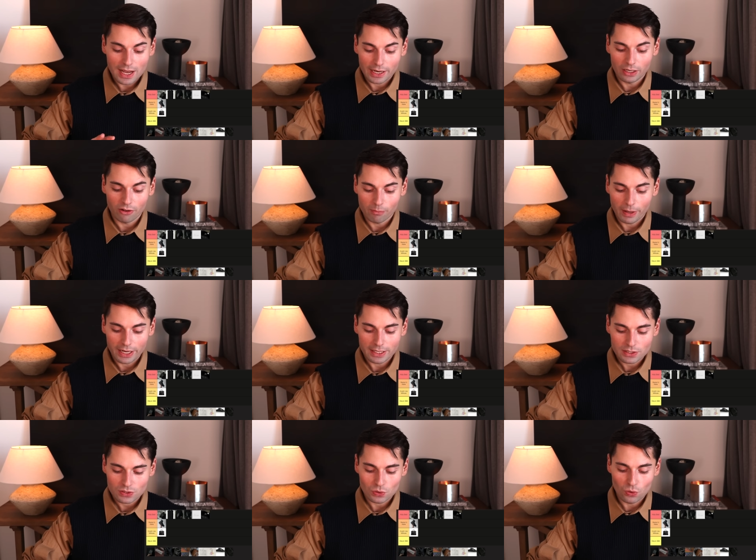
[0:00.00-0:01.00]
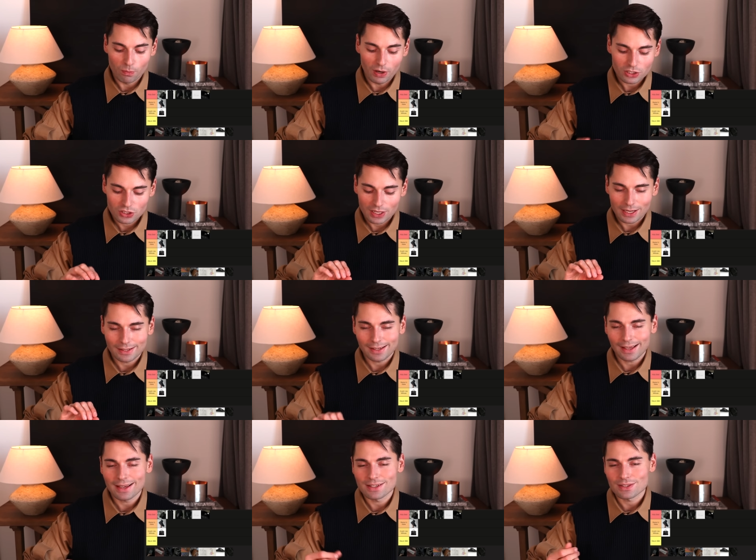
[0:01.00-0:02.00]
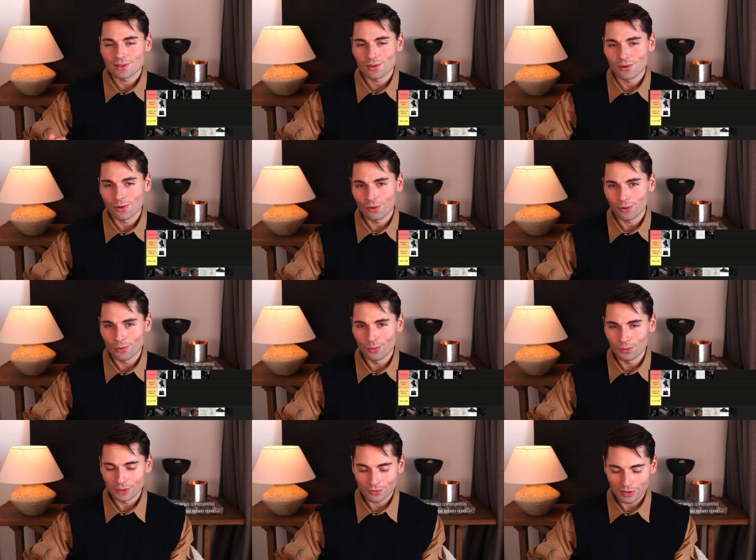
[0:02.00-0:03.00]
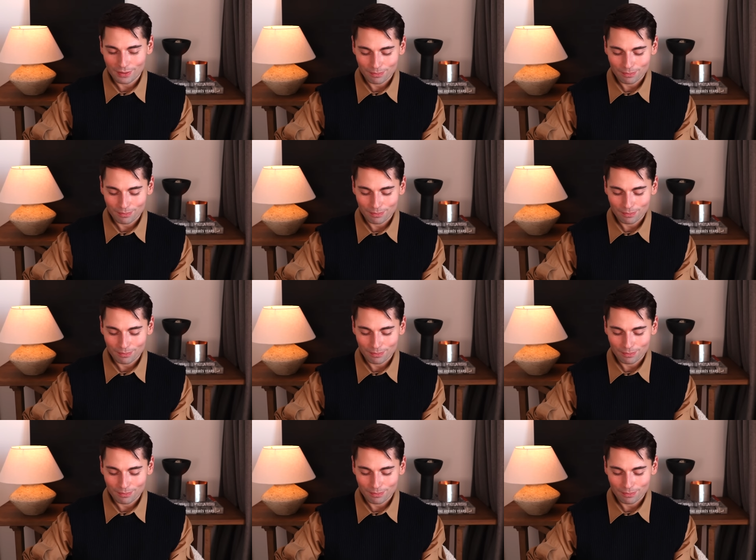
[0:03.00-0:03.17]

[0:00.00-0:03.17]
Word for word: I love it so much, it is a holy grail